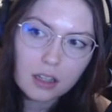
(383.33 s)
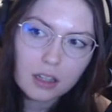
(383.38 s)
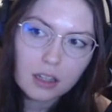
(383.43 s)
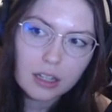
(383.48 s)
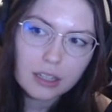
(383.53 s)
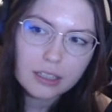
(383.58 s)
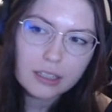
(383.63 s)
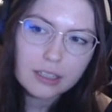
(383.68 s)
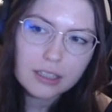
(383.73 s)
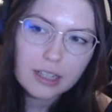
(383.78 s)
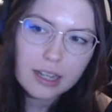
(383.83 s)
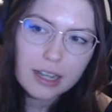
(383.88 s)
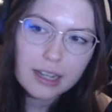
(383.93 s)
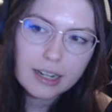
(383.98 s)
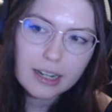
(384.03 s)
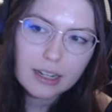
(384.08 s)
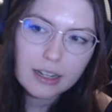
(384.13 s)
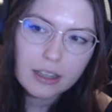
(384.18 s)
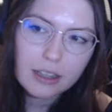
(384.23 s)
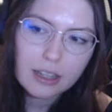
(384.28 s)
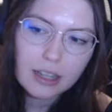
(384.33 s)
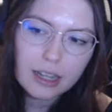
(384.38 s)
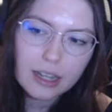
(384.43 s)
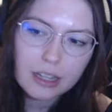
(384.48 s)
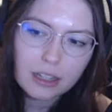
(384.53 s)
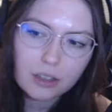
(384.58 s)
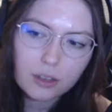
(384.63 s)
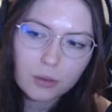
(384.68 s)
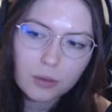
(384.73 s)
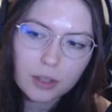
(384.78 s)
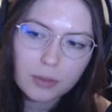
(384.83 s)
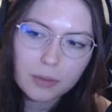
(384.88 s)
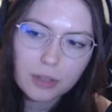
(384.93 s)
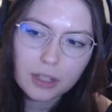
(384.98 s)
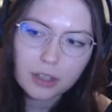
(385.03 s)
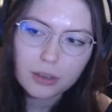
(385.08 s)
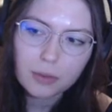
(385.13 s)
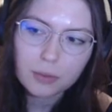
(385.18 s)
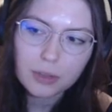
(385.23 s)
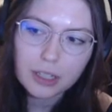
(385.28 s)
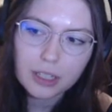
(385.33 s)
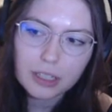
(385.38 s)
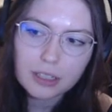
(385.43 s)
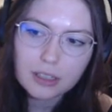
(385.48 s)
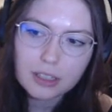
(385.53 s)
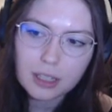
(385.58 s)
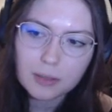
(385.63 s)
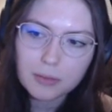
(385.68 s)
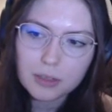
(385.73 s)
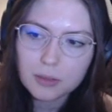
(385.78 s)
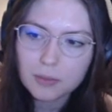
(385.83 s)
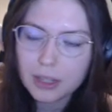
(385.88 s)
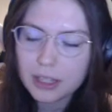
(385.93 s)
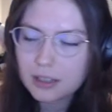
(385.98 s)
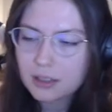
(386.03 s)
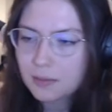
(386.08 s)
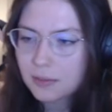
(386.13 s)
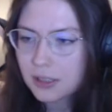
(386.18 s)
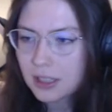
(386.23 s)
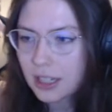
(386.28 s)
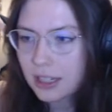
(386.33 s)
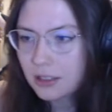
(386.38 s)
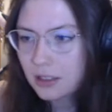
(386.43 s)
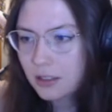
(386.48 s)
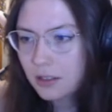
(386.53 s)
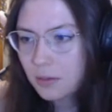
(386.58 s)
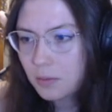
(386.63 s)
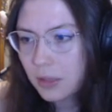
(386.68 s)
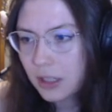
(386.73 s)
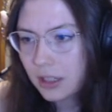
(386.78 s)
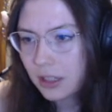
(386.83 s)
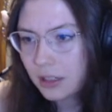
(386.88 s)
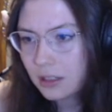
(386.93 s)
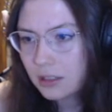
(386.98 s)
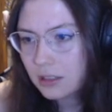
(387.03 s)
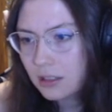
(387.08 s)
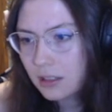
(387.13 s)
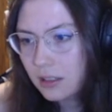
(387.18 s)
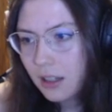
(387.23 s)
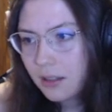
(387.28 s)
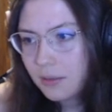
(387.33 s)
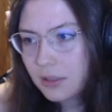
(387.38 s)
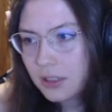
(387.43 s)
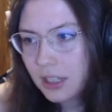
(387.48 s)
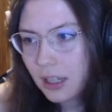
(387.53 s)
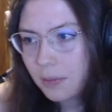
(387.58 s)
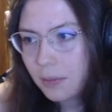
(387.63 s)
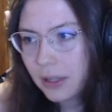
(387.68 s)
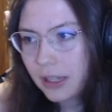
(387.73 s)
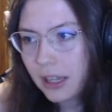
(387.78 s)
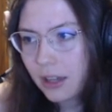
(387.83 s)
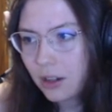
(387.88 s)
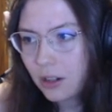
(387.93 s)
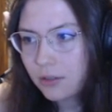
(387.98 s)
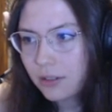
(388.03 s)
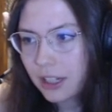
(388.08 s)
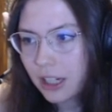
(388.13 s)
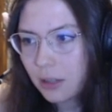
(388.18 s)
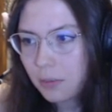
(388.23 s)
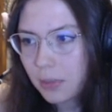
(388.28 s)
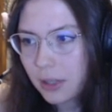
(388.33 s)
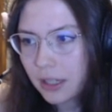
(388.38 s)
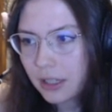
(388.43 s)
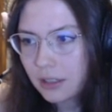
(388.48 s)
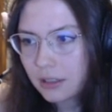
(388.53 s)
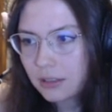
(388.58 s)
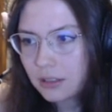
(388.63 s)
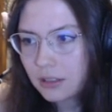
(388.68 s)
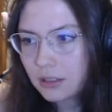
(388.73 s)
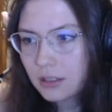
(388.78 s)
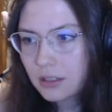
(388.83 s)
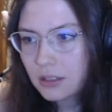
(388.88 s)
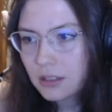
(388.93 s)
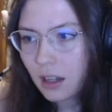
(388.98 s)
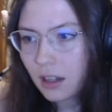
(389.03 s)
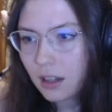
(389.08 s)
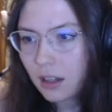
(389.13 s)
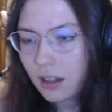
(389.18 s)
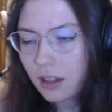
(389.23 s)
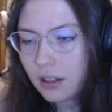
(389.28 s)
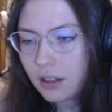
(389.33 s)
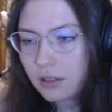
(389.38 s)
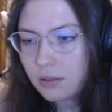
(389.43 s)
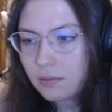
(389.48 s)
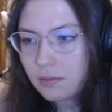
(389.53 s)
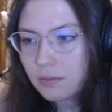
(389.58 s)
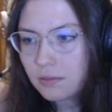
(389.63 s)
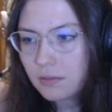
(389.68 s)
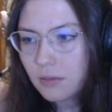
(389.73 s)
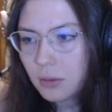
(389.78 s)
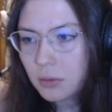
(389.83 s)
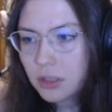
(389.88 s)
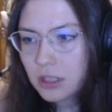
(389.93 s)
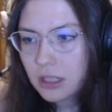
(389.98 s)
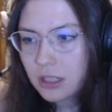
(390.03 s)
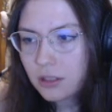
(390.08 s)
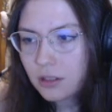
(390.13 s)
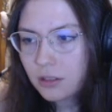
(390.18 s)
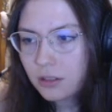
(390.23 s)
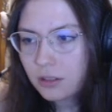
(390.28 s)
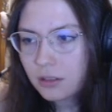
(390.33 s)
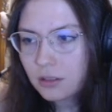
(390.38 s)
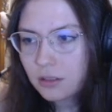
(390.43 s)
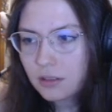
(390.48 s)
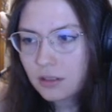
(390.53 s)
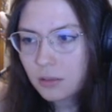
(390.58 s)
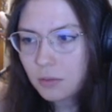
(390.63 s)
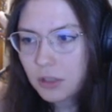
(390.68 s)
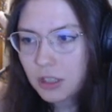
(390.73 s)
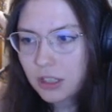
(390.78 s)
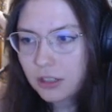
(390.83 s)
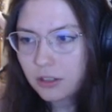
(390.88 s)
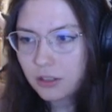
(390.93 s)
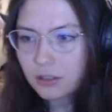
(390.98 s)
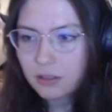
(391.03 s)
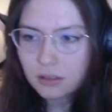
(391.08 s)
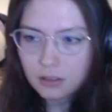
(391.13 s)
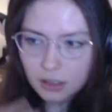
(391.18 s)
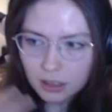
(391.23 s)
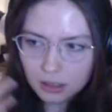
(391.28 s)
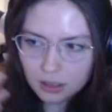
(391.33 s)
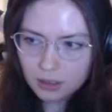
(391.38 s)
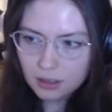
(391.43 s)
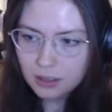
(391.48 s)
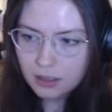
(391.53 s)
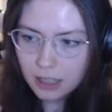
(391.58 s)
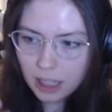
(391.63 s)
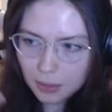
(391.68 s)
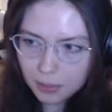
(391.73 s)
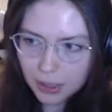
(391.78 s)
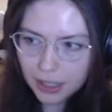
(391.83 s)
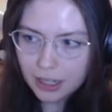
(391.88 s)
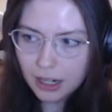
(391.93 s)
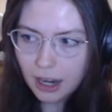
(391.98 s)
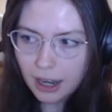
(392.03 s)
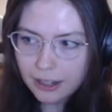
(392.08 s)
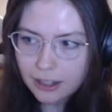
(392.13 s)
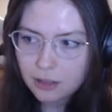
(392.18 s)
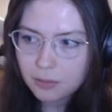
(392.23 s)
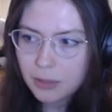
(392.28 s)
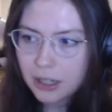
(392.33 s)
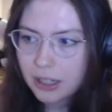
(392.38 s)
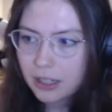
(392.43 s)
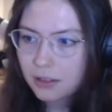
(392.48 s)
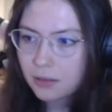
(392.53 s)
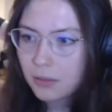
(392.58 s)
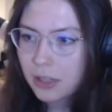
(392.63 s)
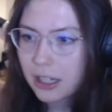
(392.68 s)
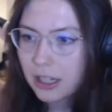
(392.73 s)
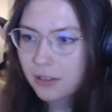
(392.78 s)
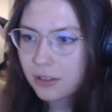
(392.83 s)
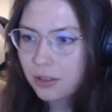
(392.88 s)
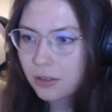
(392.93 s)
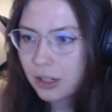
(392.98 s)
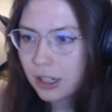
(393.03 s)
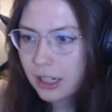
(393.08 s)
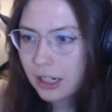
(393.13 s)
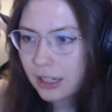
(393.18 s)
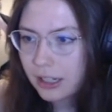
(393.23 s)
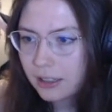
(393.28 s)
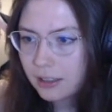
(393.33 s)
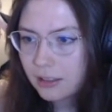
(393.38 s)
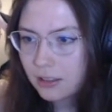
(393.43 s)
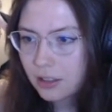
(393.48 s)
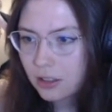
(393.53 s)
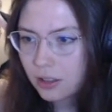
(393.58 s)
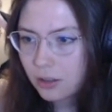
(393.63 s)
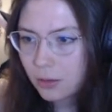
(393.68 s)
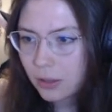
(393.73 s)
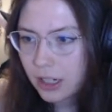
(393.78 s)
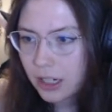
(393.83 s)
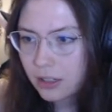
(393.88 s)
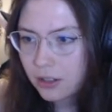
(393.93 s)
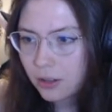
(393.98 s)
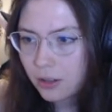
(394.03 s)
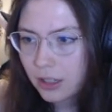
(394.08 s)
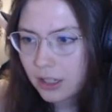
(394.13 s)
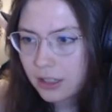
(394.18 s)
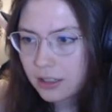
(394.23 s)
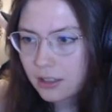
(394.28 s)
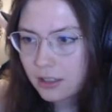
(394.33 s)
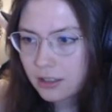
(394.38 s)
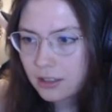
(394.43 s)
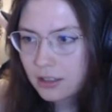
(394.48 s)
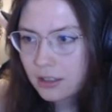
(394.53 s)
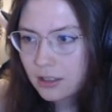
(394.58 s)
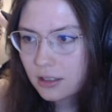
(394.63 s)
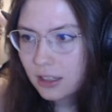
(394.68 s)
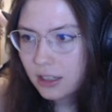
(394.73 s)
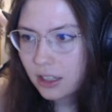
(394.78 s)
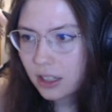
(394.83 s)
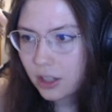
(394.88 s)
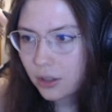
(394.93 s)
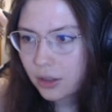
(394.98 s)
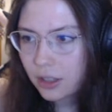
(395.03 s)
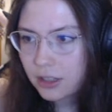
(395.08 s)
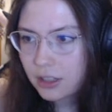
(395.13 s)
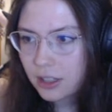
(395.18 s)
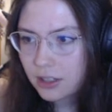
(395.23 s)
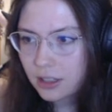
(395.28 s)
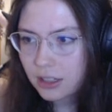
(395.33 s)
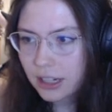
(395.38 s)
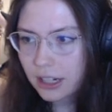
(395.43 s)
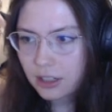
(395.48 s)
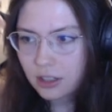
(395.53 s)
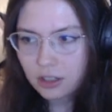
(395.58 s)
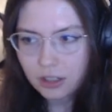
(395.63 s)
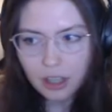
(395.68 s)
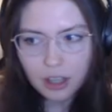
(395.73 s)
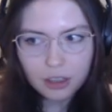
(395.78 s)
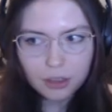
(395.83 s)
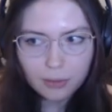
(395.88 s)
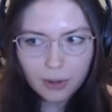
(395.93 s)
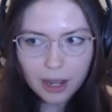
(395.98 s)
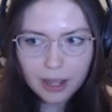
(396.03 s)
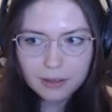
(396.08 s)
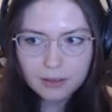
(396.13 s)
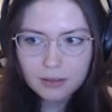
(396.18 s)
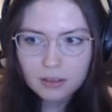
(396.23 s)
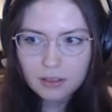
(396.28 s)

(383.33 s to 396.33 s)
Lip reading: decided that queen b3 seemed to make some sense because I'm stepping out of any pins. I'm still keeping an eye on my f3 knight, so when I do this, it's, you know, this isn't actually a threat.